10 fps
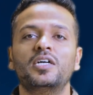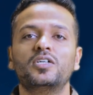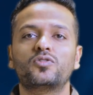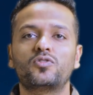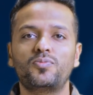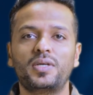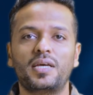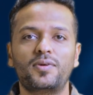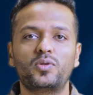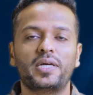So to be
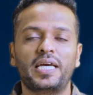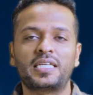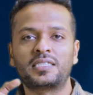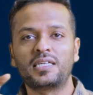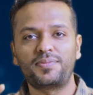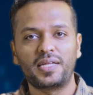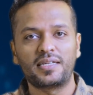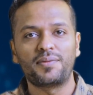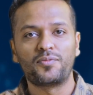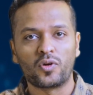able to accept
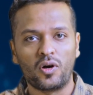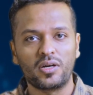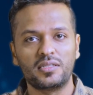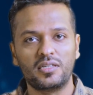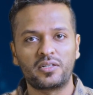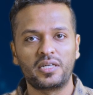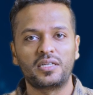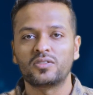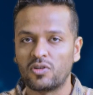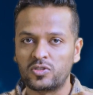that I'm wrong in the
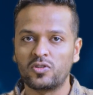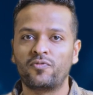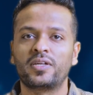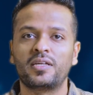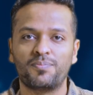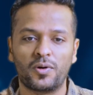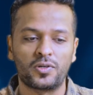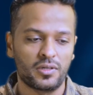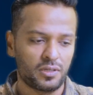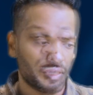trade is also very
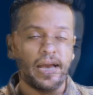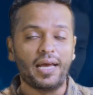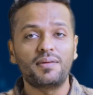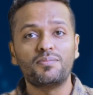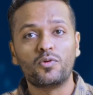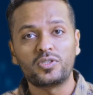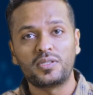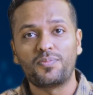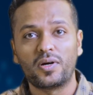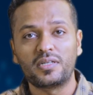important. And most
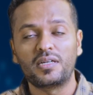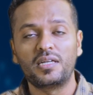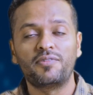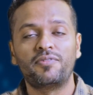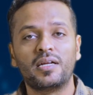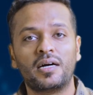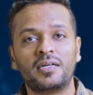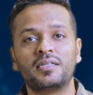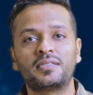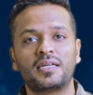importantly, we'll
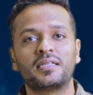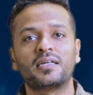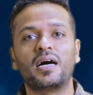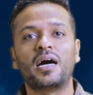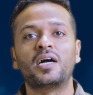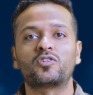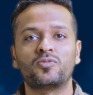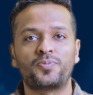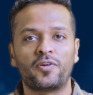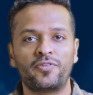understand the art
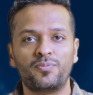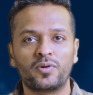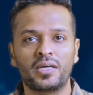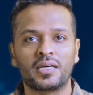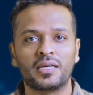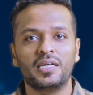of profit booking.